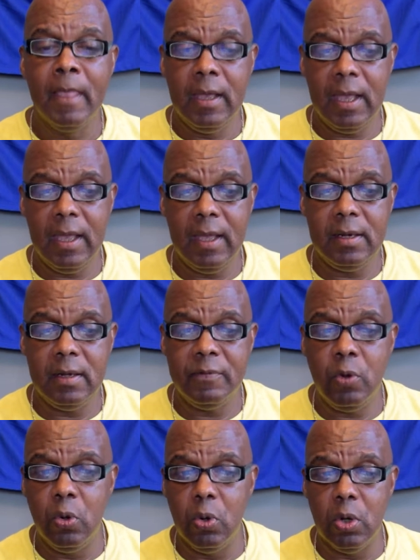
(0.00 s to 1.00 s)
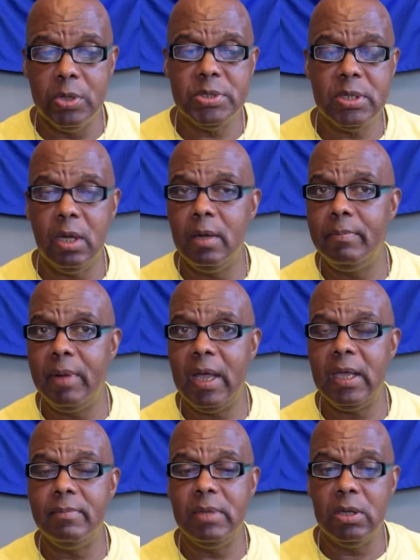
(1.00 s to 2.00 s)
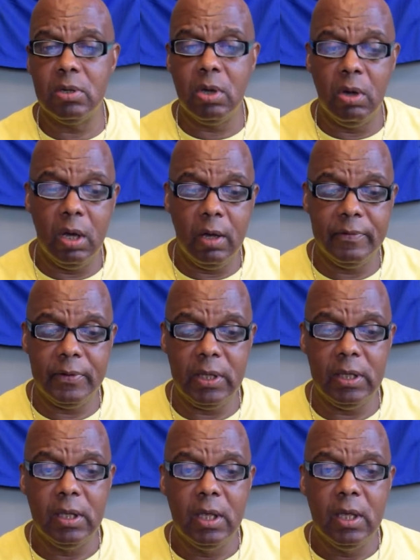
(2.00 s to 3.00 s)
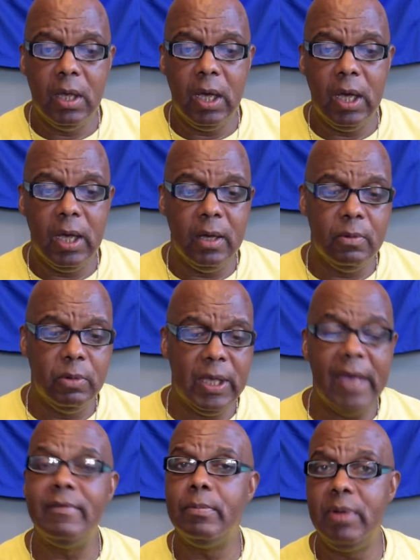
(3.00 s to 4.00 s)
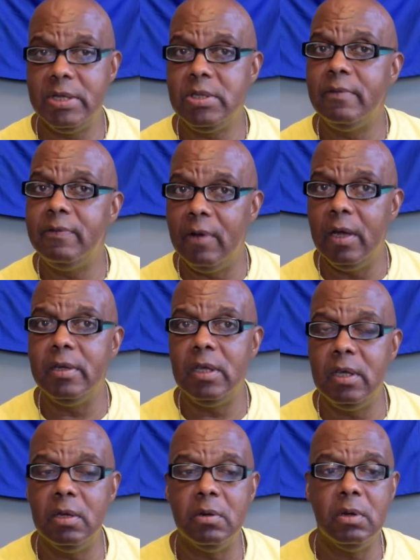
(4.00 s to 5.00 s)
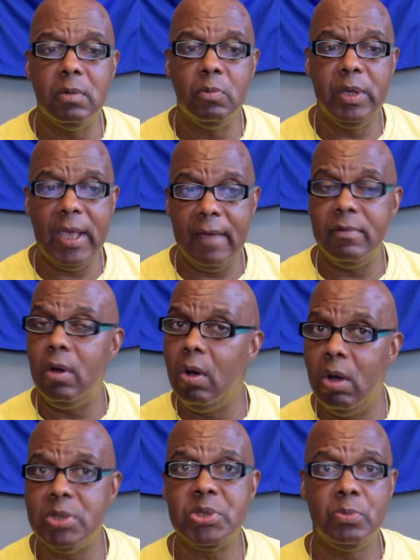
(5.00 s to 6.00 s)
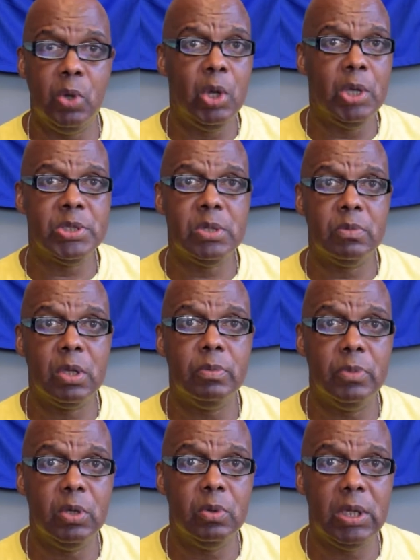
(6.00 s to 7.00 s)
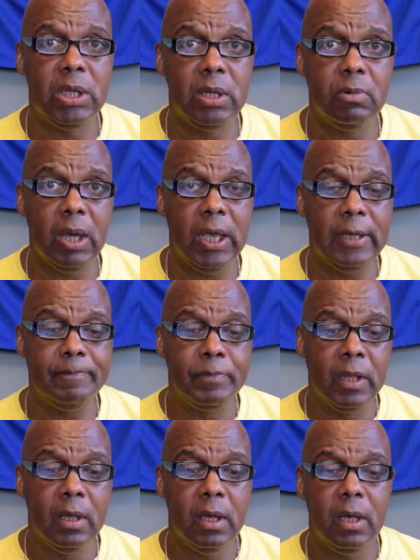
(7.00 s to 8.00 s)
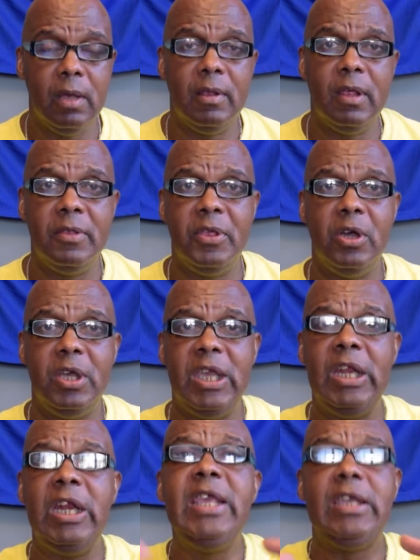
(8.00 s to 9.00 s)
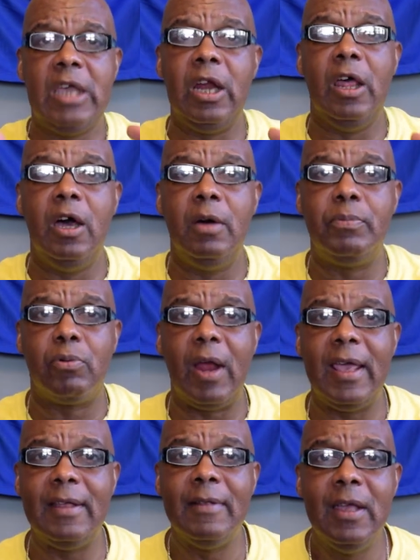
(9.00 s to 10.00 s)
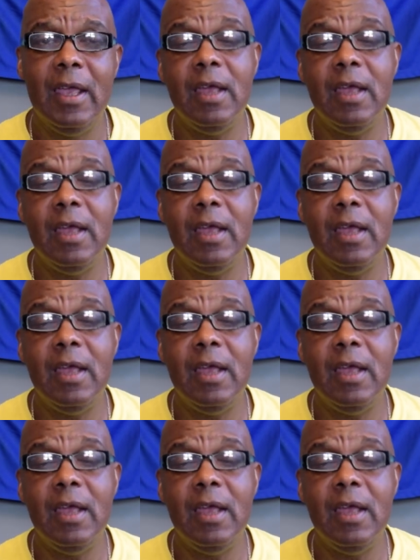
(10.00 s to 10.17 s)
And of course, buy me a coffee. We have a bunch of fun here, and we have an awesome, awesome community, right? The elite club, right?